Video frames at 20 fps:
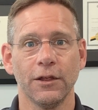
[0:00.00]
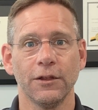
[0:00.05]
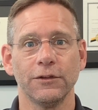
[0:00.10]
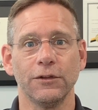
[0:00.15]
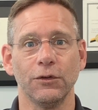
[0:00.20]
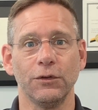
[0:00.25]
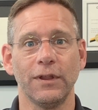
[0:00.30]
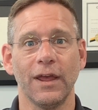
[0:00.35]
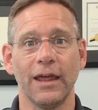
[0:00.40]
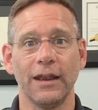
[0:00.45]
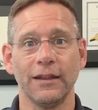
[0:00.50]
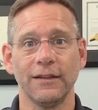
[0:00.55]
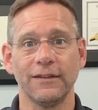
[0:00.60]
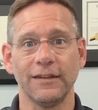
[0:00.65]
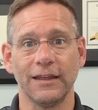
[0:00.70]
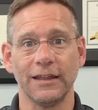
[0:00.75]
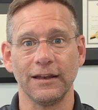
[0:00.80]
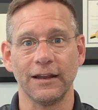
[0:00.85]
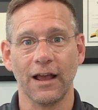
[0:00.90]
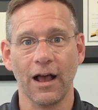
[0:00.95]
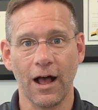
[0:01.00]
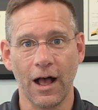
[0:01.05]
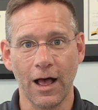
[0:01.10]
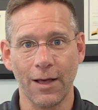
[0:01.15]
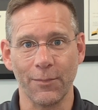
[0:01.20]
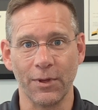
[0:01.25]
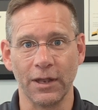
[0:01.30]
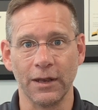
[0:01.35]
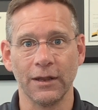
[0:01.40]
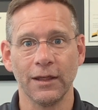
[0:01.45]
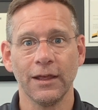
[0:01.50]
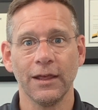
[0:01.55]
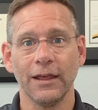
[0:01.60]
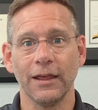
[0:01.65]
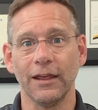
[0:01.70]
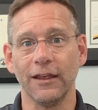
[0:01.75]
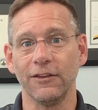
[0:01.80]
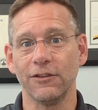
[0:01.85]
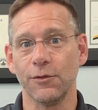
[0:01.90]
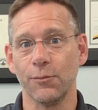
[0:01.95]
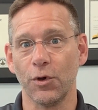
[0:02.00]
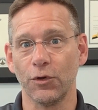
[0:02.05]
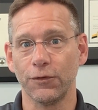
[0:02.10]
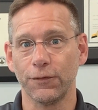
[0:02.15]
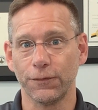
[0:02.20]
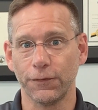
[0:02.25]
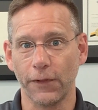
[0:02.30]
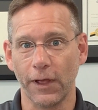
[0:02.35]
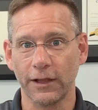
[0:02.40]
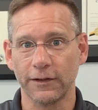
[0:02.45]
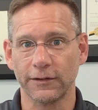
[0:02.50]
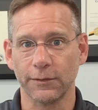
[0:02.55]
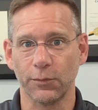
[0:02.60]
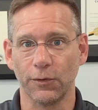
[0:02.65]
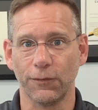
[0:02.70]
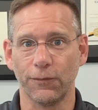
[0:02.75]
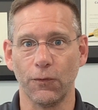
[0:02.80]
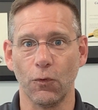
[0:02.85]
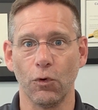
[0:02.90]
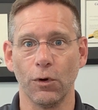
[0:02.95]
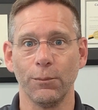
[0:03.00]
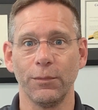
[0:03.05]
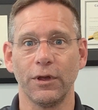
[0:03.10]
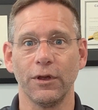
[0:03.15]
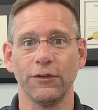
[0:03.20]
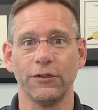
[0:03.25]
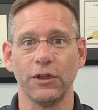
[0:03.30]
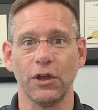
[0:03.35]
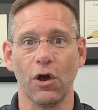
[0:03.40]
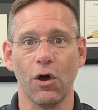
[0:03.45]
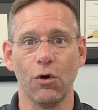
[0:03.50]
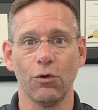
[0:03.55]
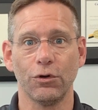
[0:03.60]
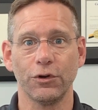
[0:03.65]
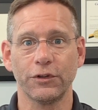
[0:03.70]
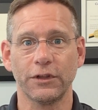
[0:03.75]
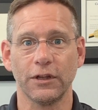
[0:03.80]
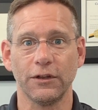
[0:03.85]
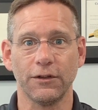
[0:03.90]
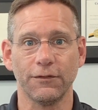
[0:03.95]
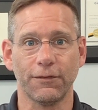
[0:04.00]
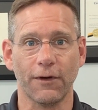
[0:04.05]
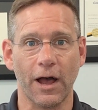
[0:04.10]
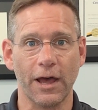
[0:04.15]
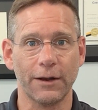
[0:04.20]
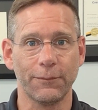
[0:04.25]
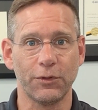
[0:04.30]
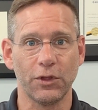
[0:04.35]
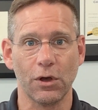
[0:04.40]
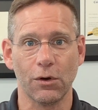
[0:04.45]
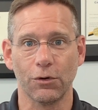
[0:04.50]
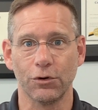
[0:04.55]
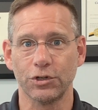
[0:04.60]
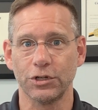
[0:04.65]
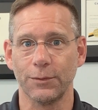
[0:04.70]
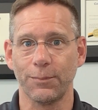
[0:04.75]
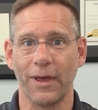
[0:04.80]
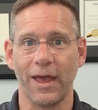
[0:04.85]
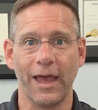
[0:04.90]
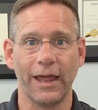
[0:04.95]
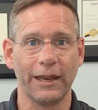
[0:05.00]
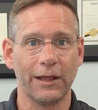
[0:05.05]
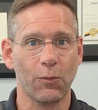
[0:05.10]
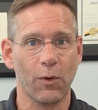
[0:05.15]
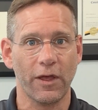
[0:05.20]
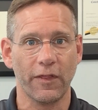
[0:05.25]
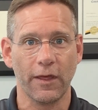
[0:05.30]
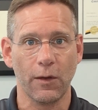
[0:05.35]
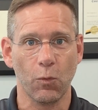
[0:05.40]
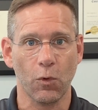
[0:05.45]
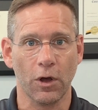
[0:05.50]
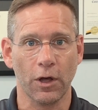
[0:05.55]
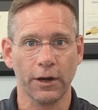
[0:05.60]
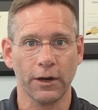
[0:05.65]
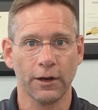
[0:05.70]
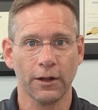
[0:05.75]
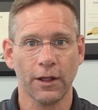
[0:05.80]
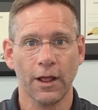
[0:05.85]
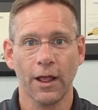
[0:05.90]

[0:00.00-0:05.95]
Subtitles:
So tenants in common is the most flexible form because the owners can divide up the ownership any way they want.